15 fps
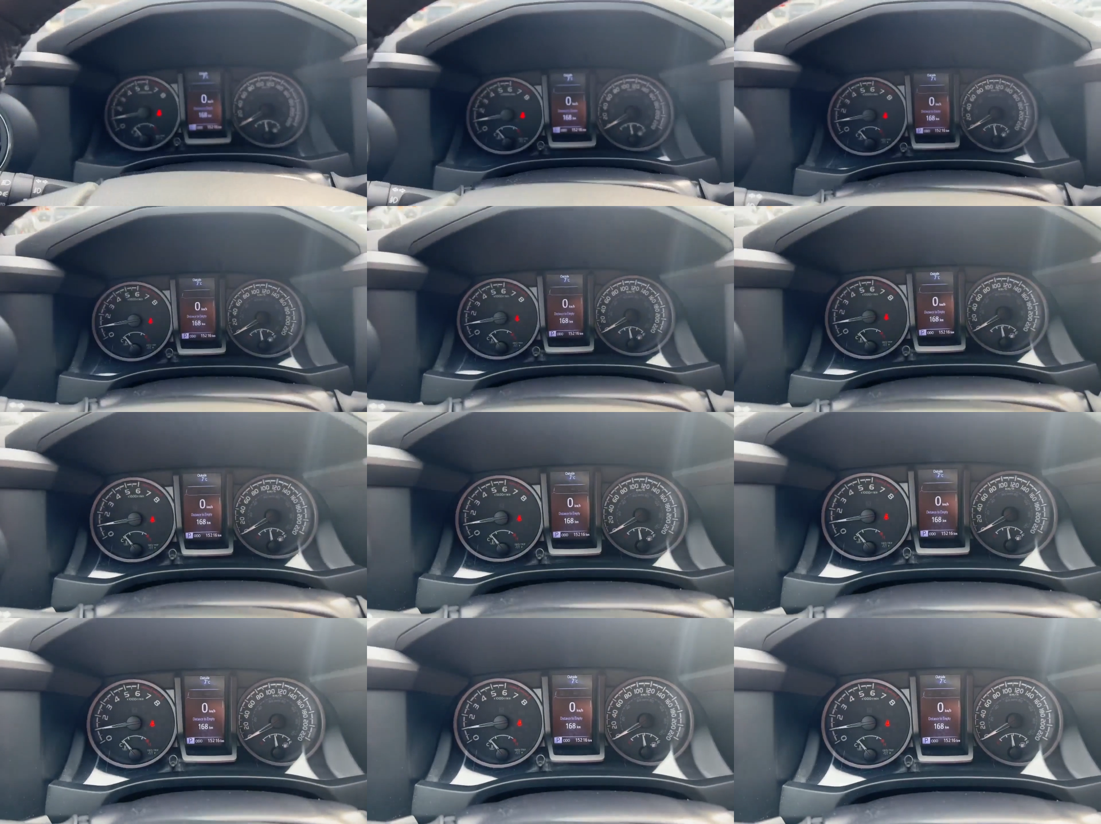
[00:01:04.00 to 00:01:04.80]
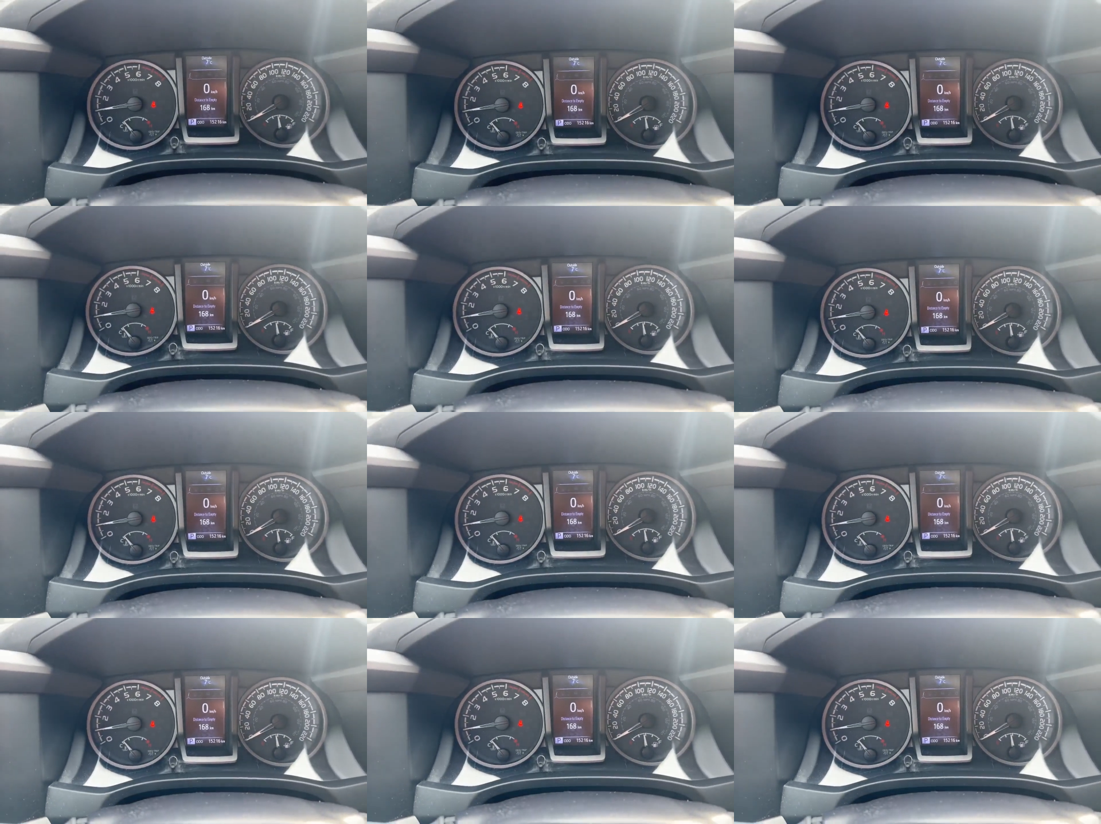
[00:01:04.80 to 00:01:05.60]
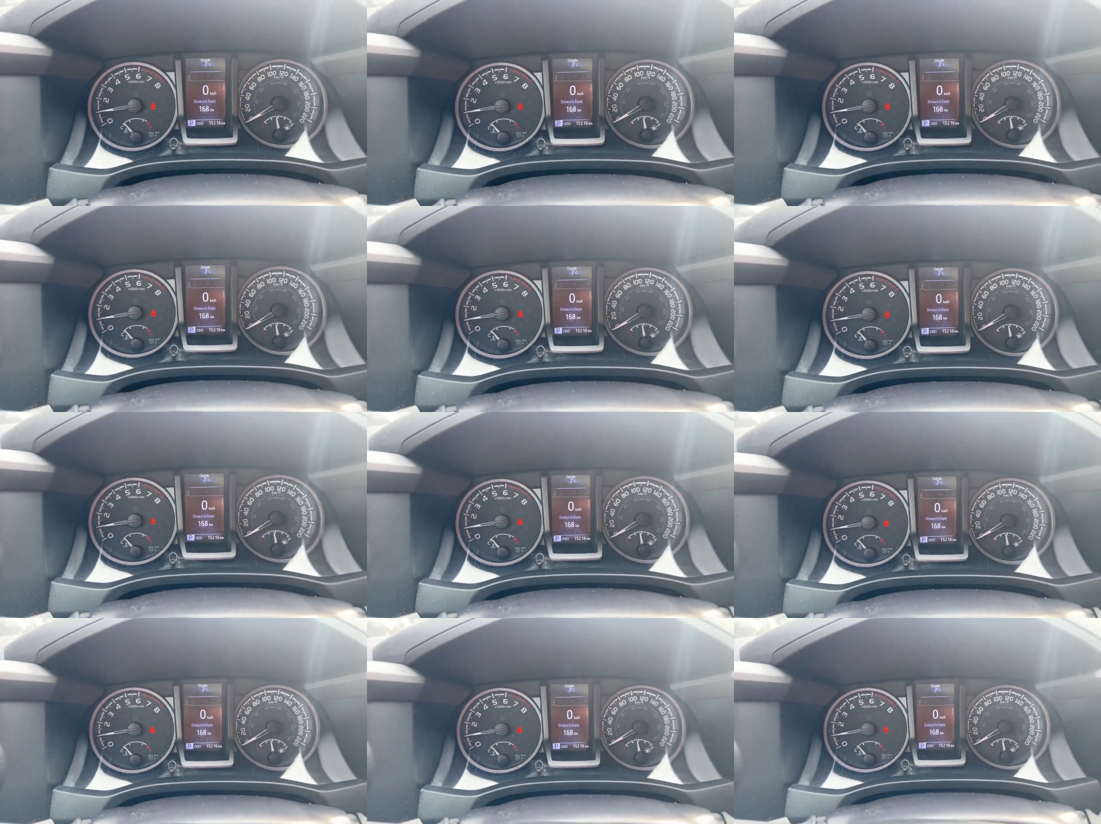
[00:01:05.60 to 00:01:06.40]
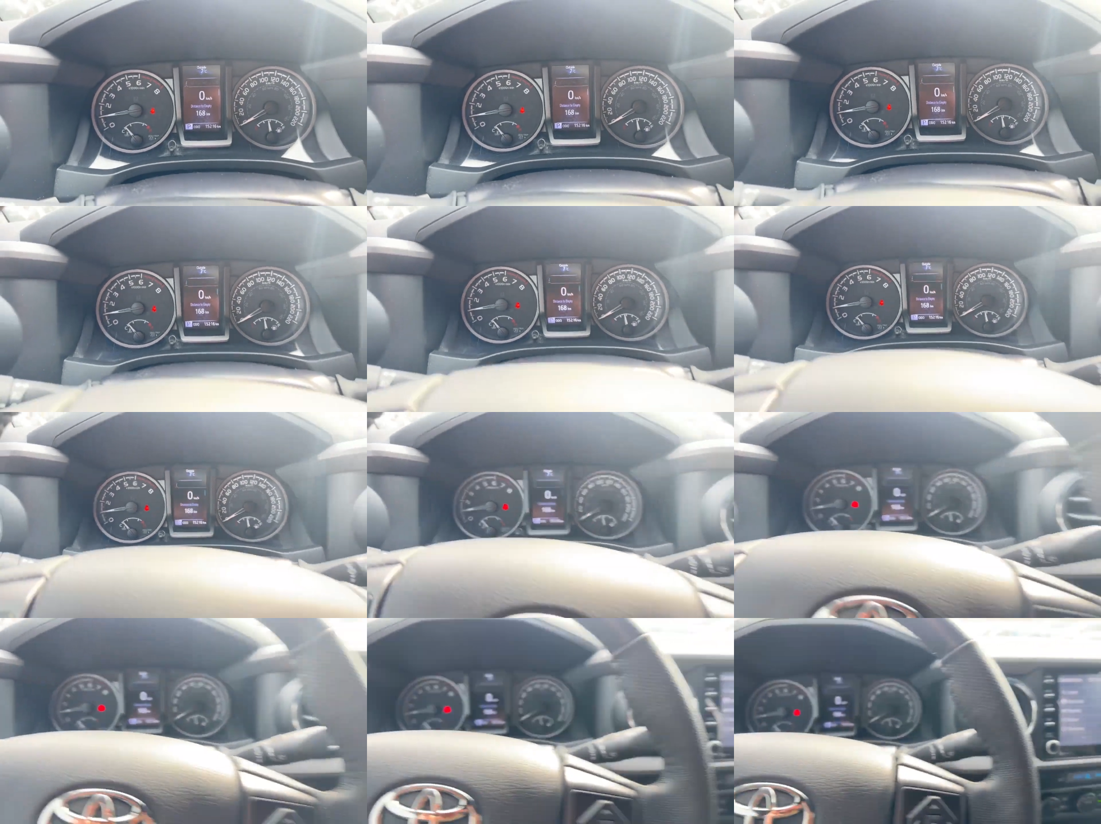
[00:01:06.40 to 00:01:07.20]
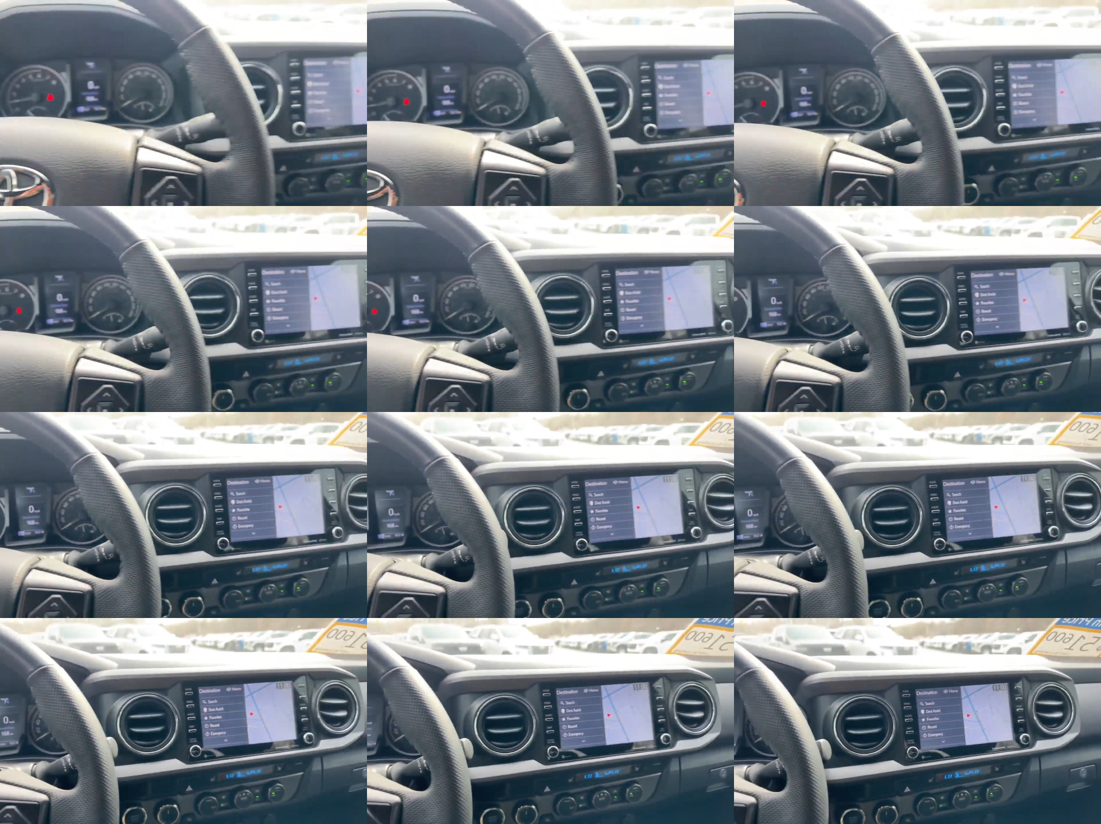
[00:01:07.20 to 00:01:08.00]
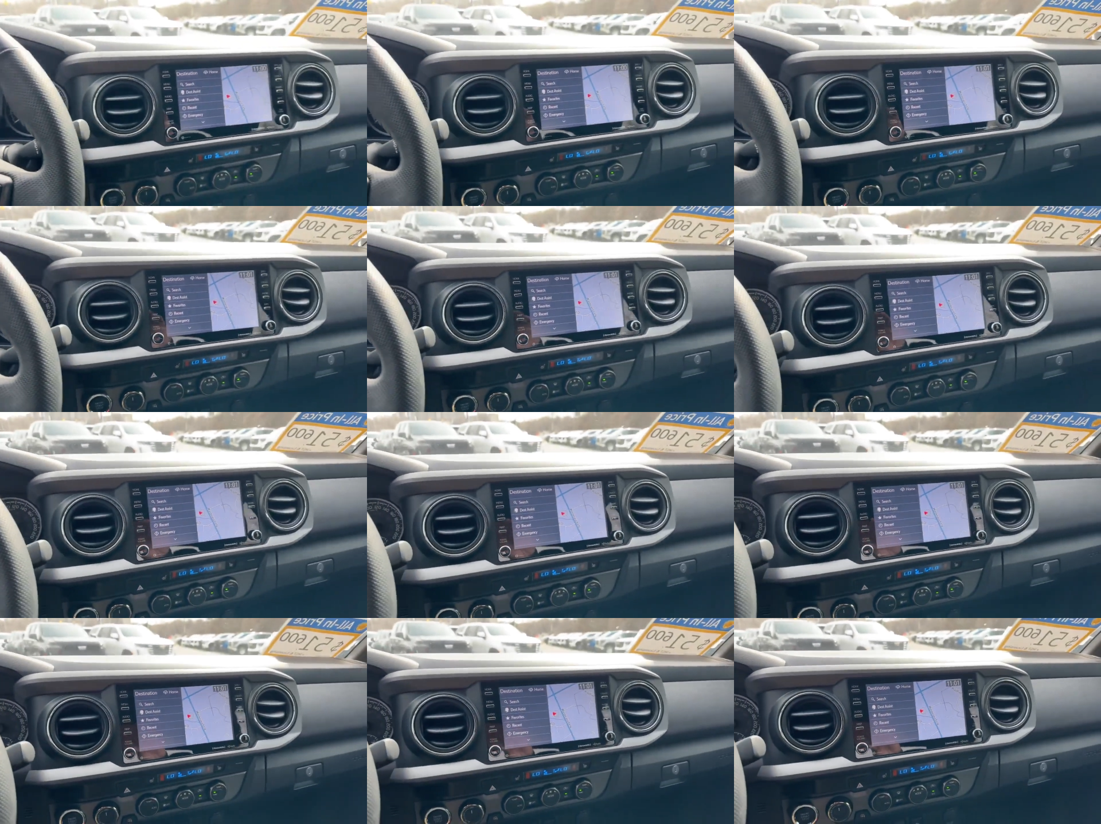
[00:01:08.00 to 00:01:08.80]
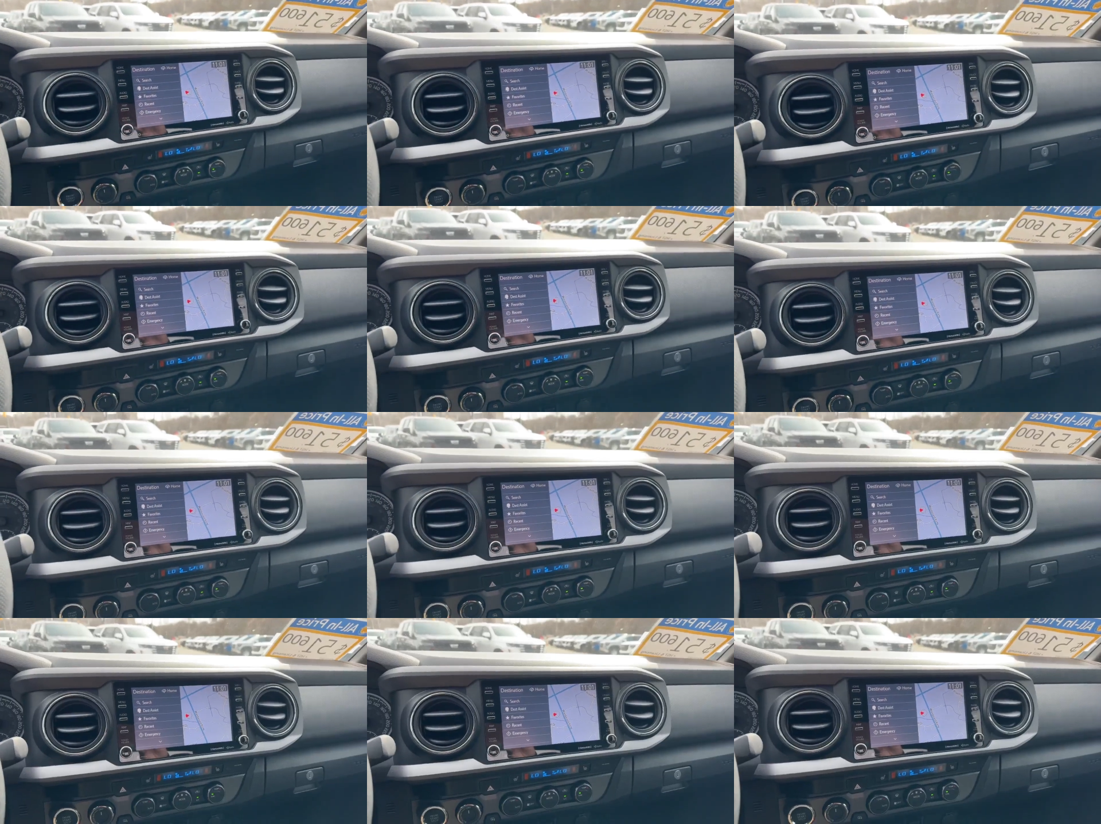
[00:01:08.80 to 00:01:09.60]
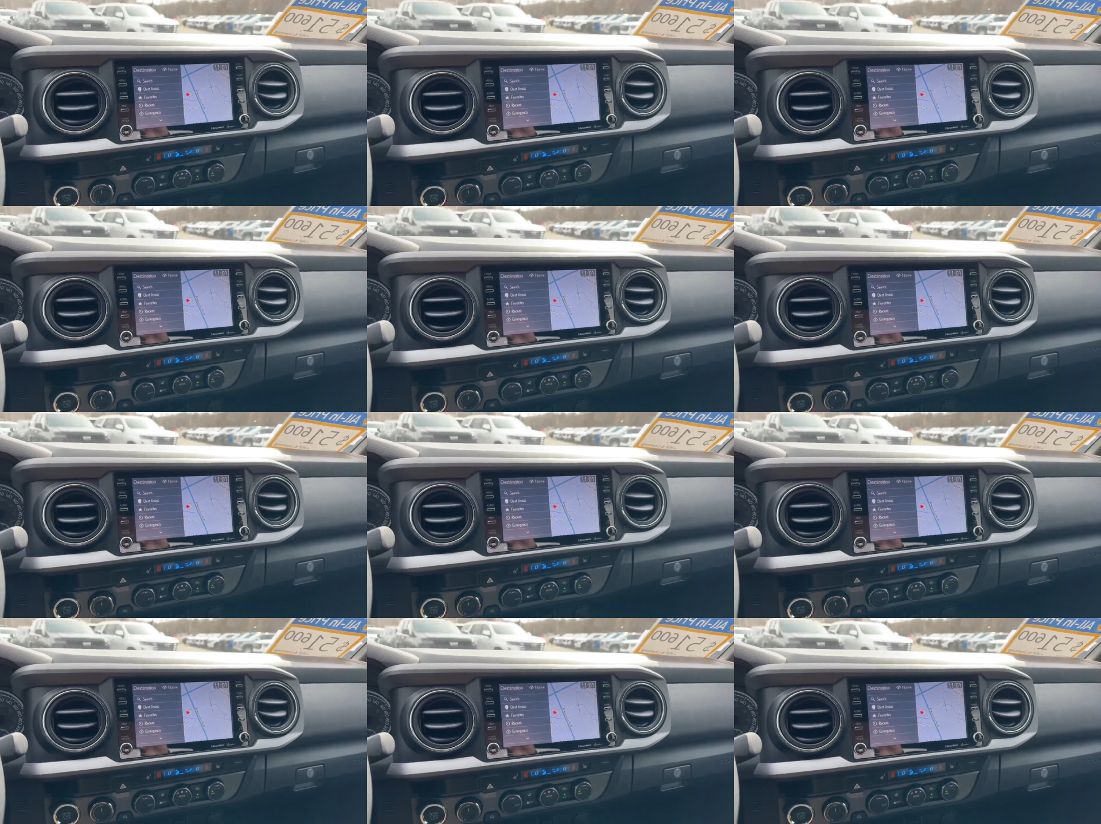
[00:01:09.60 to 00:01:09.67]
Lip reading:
Nobody's mouth can be seen.